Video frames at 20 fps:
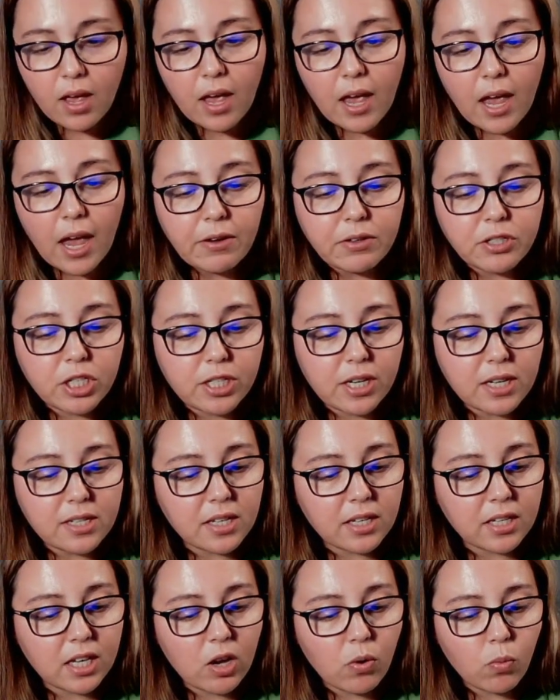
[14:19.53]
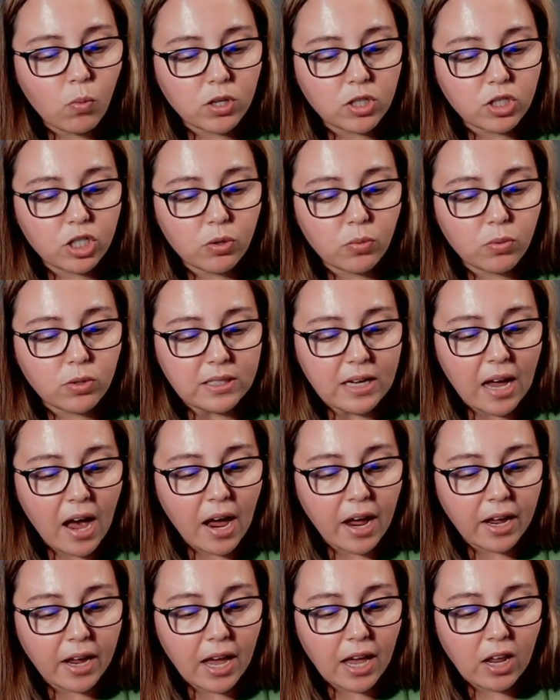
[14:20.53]
If she doesn't get one, she will
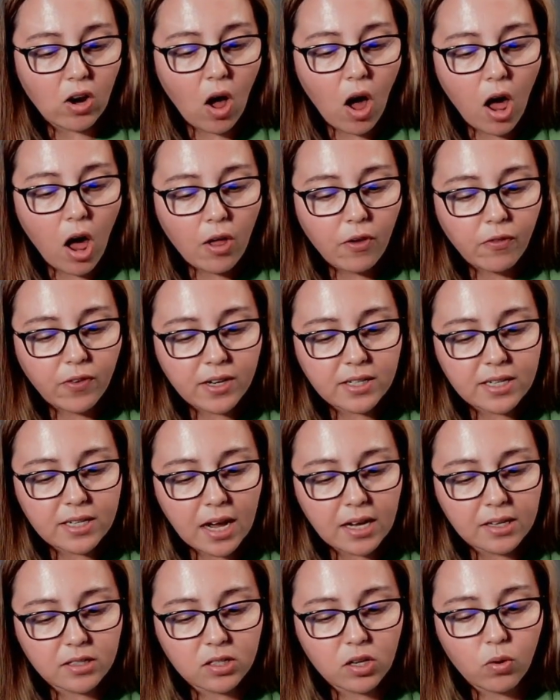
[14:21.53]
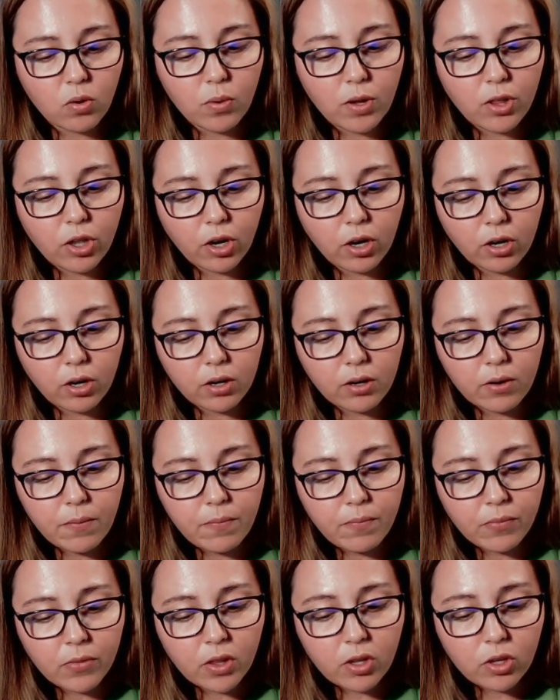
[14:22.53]
die, and all Fantastica with her.
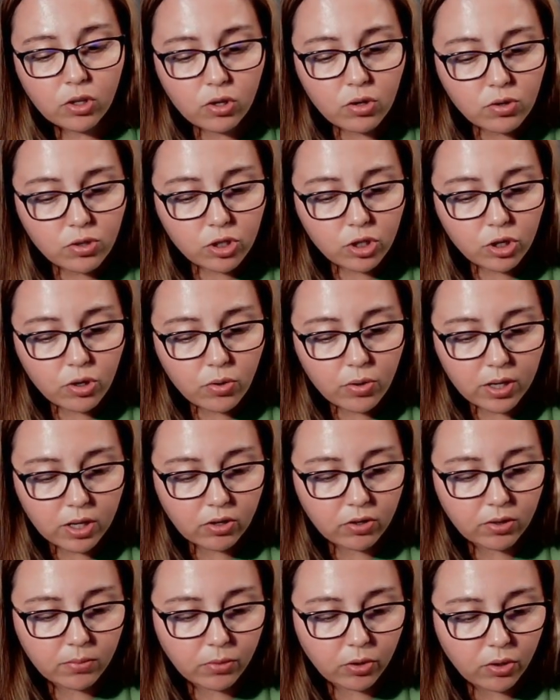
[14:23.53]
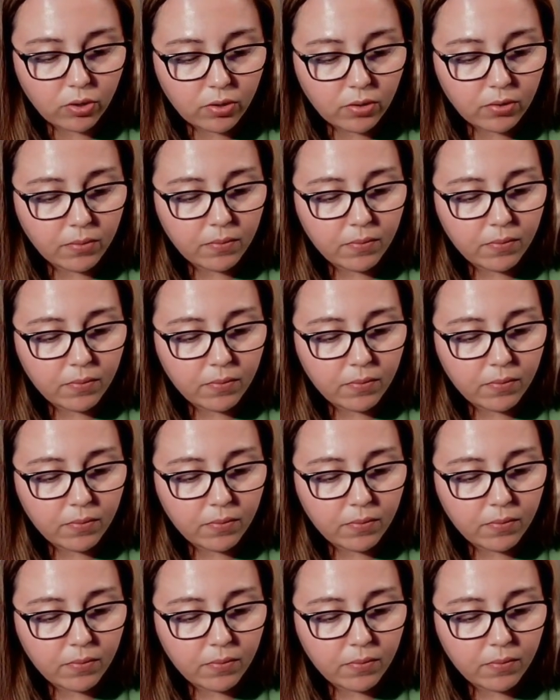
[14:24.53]
You too, Grumio."